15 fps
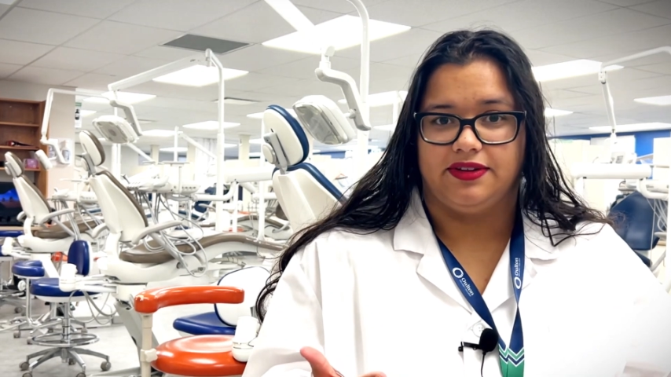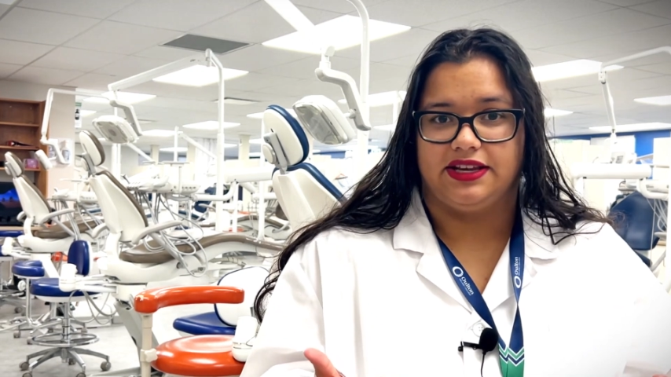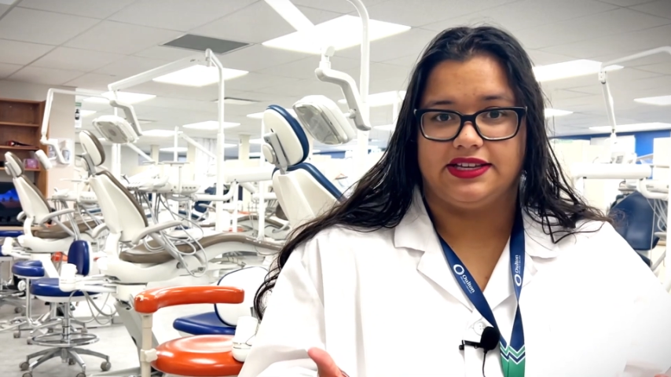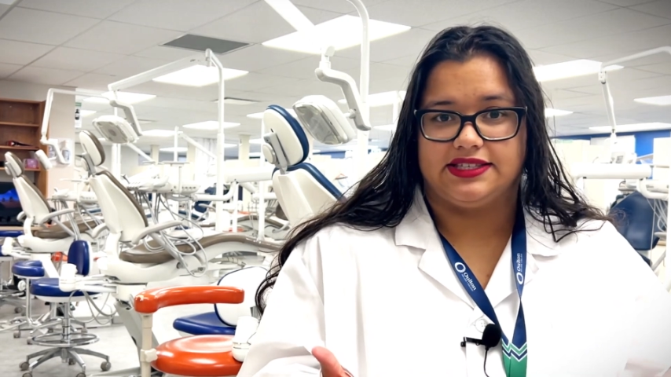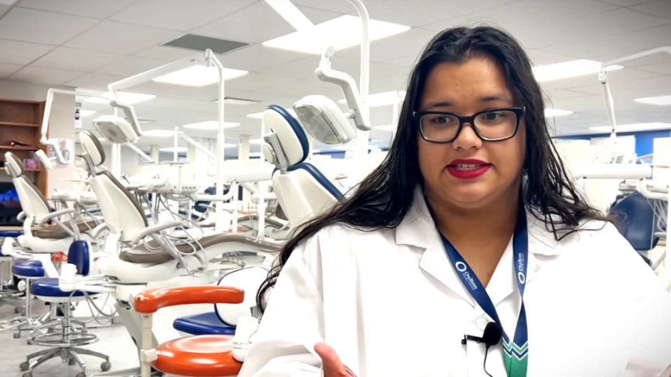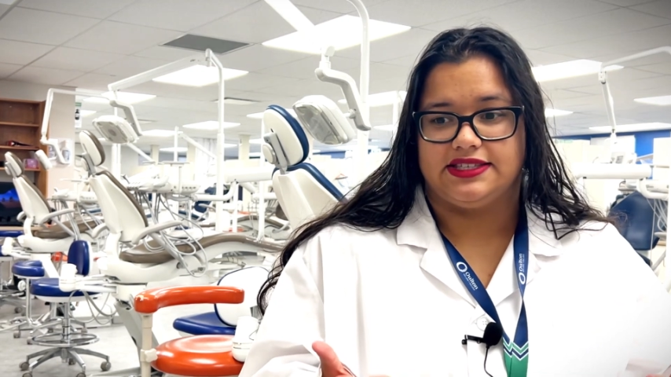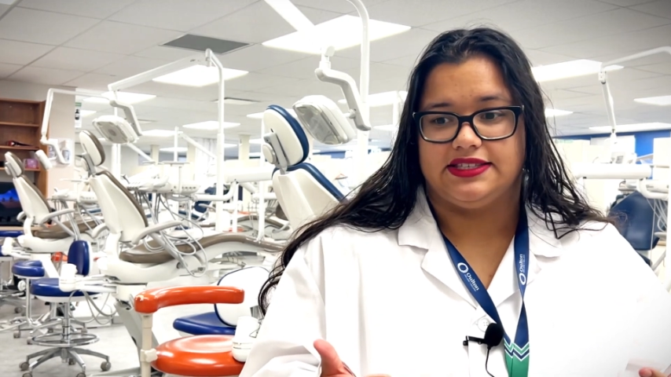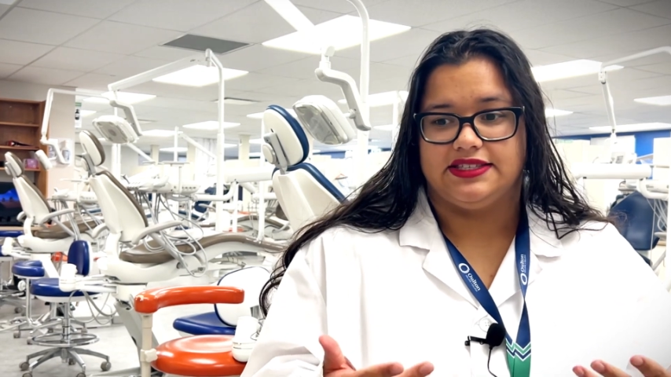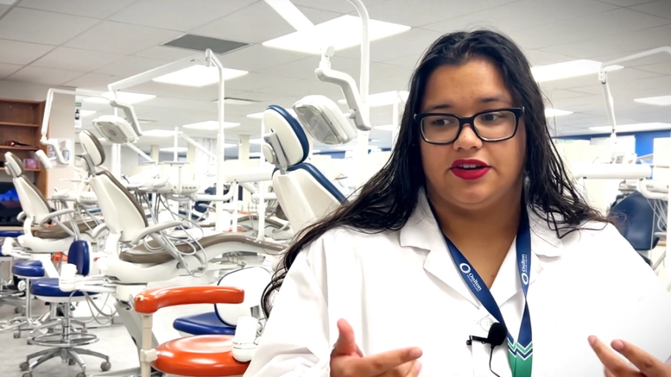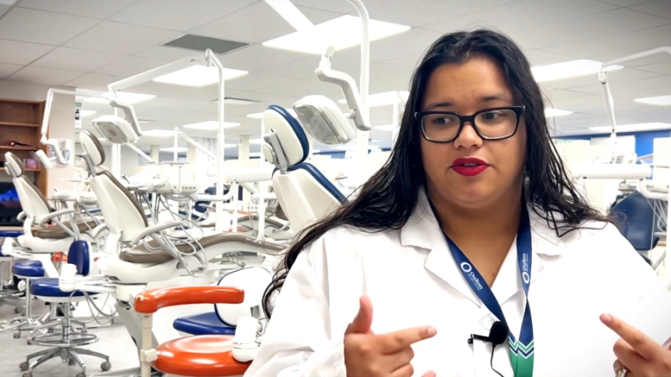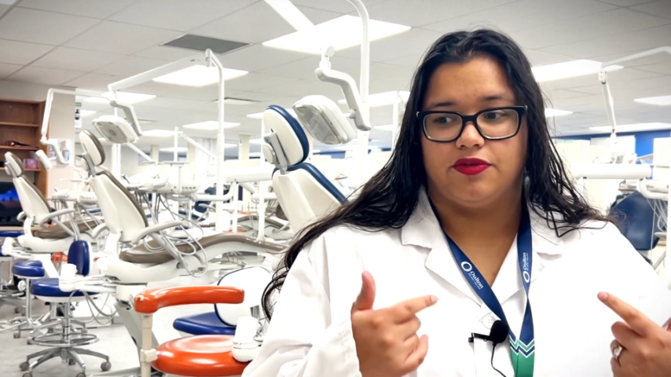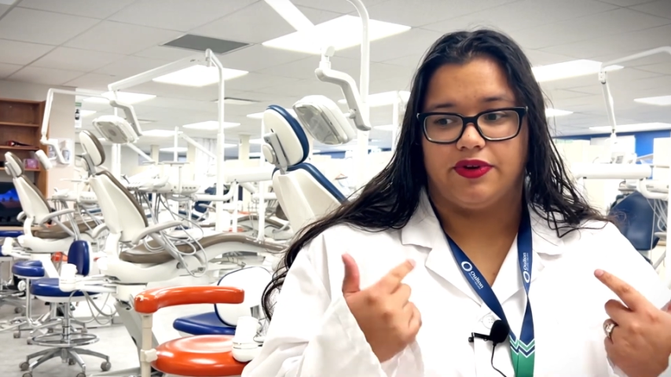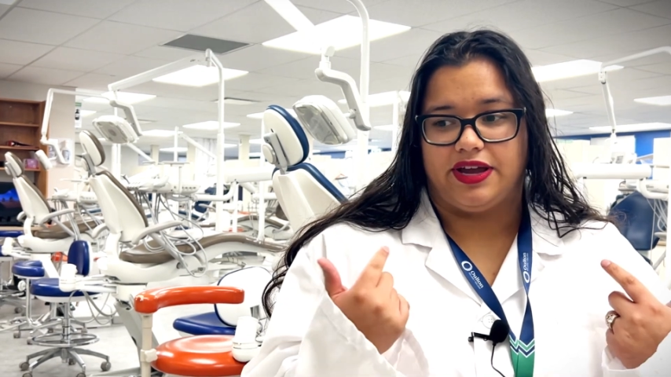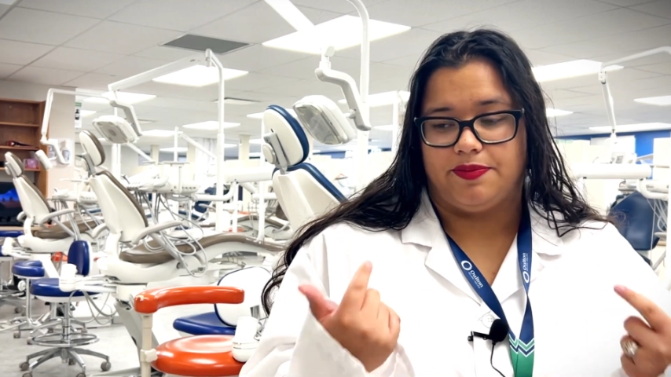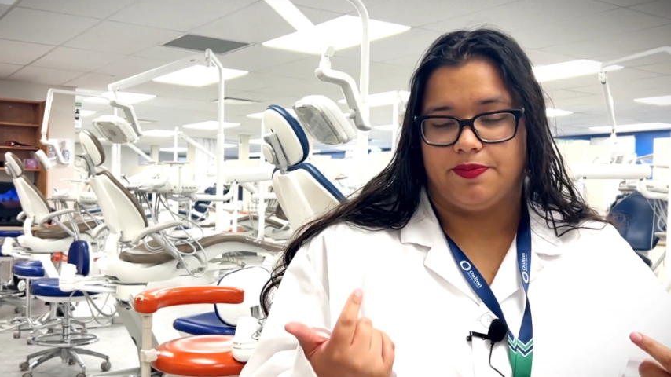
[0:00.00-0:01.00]
because this is a
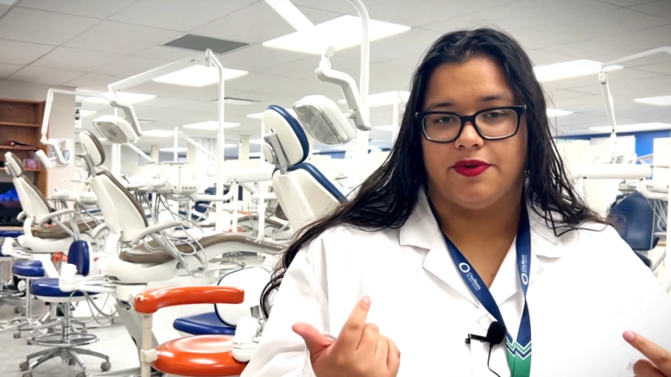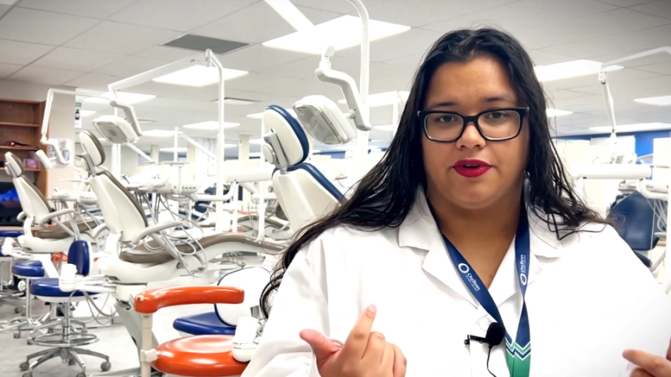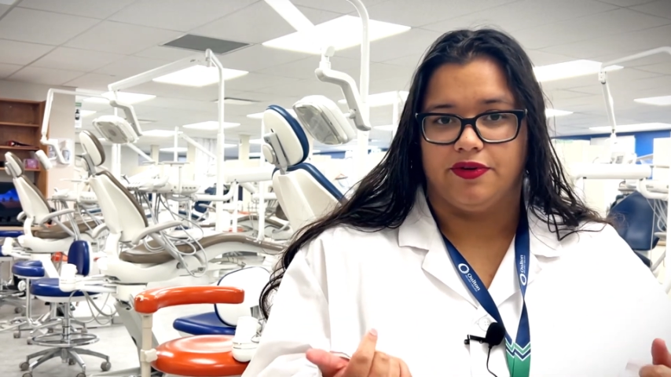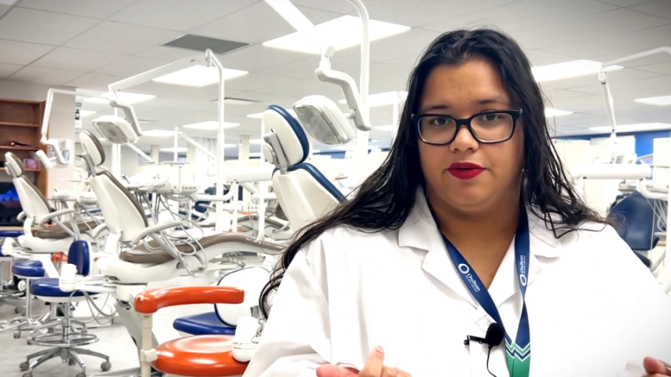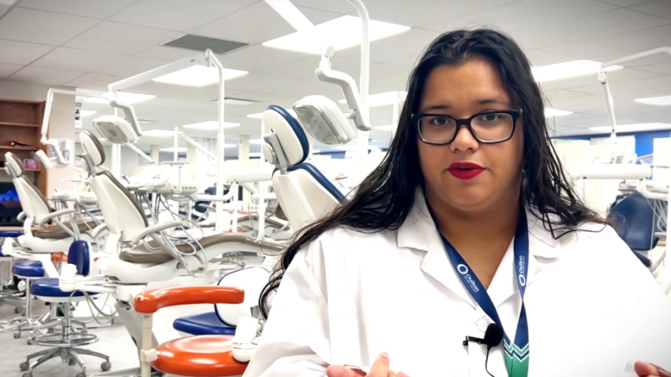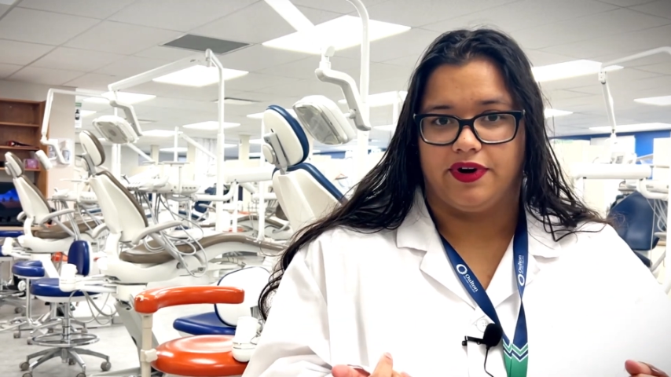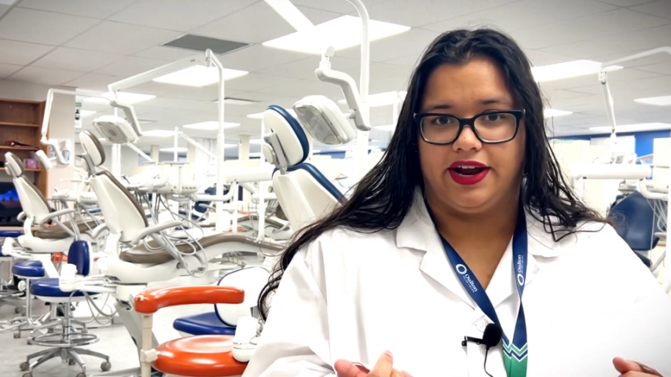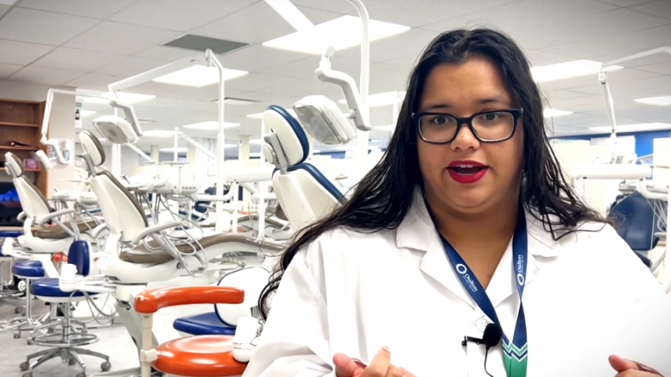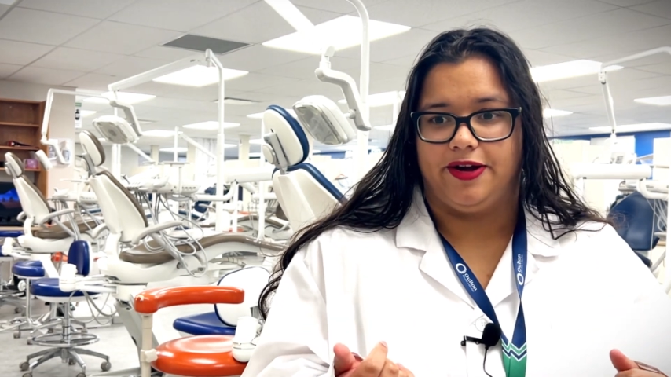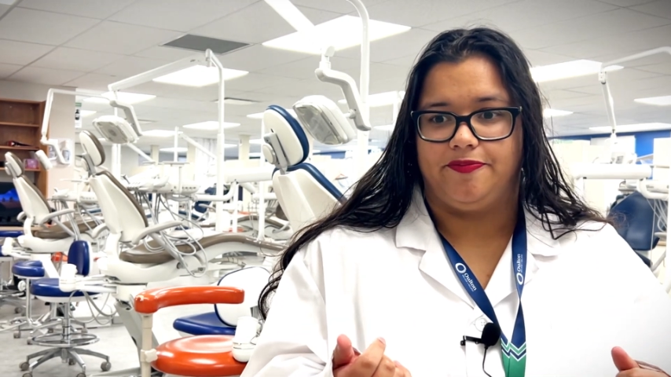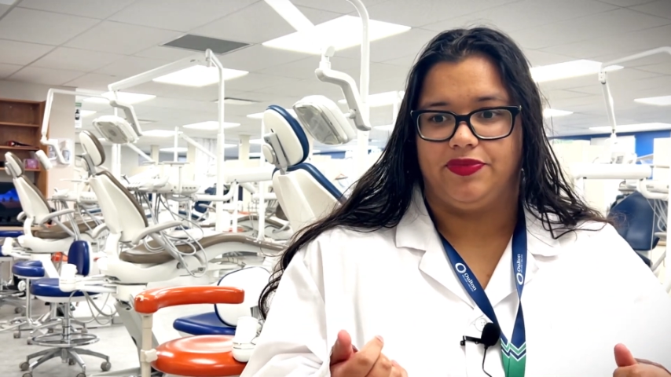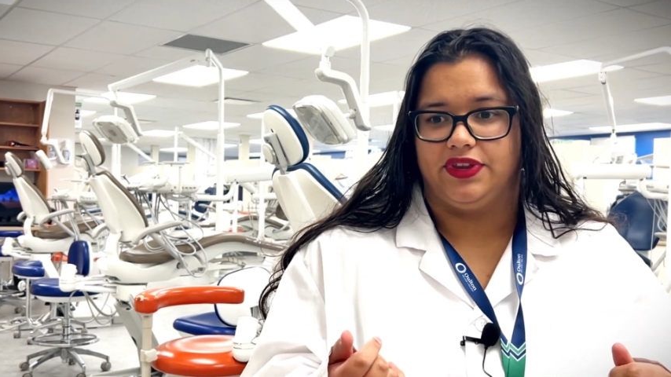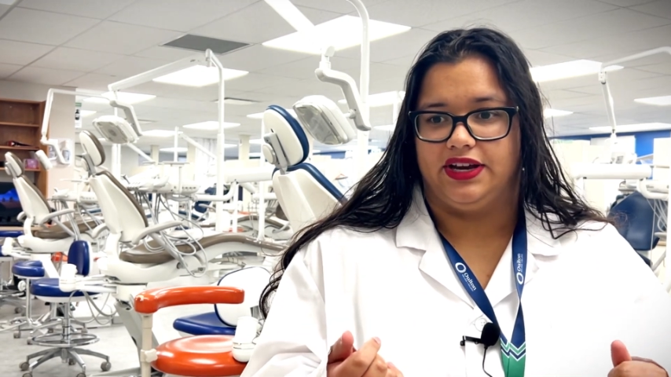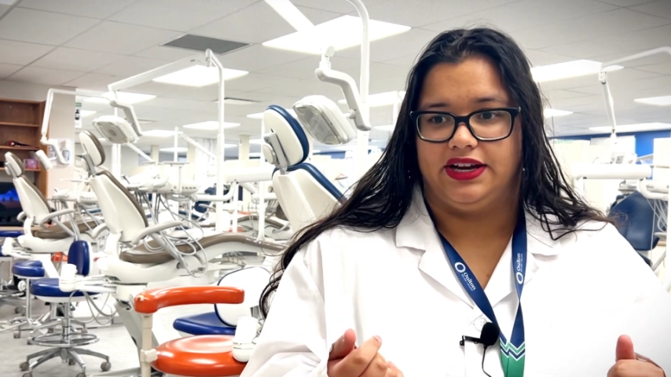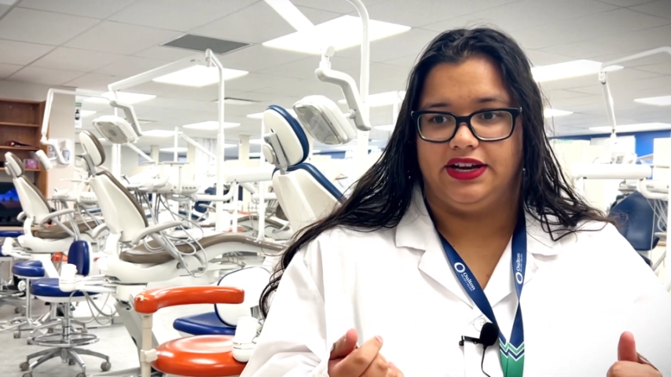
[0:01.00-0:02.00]
great
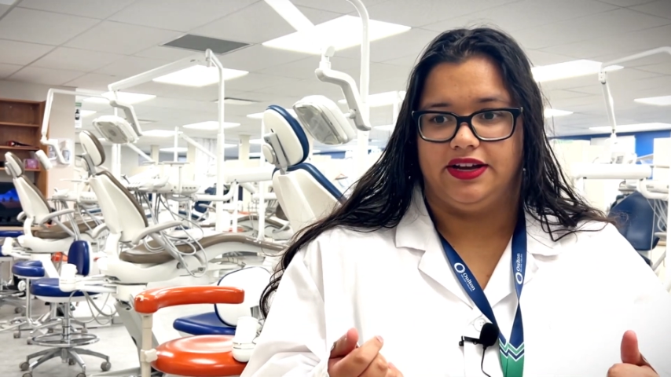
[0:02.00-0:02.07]
program.